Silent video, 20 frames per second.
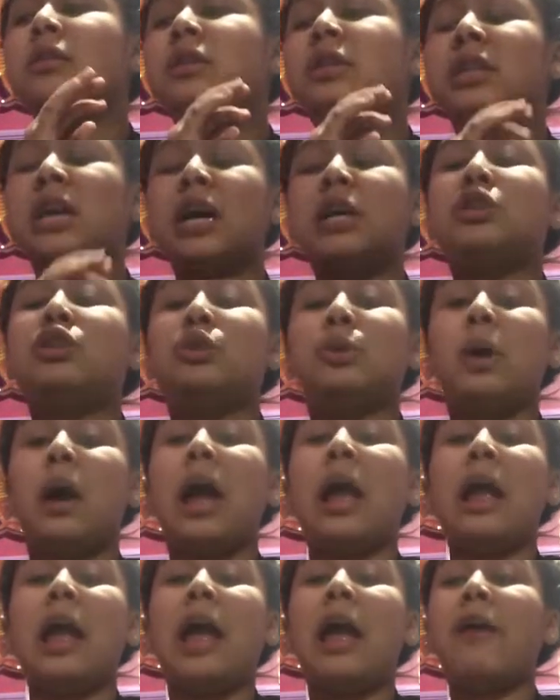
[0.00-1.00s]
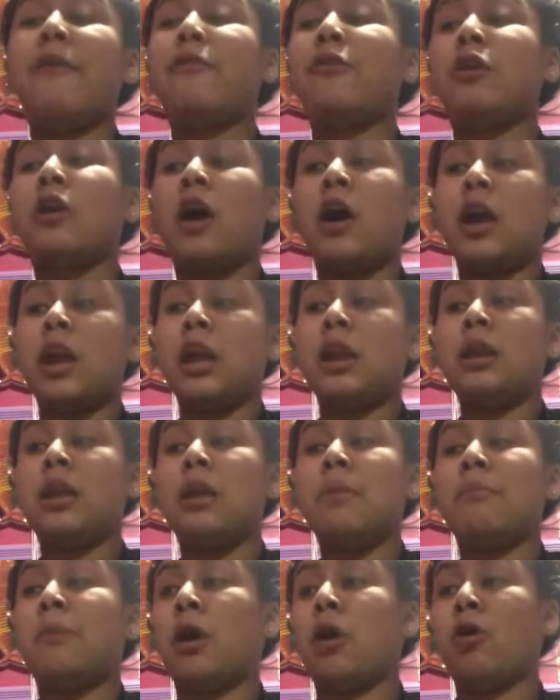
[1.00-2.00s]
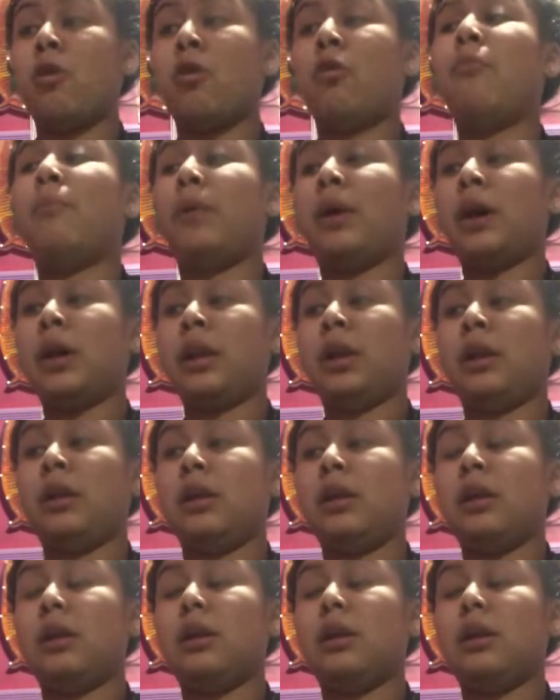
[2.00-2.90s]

tattoo i ever gotten in my whole body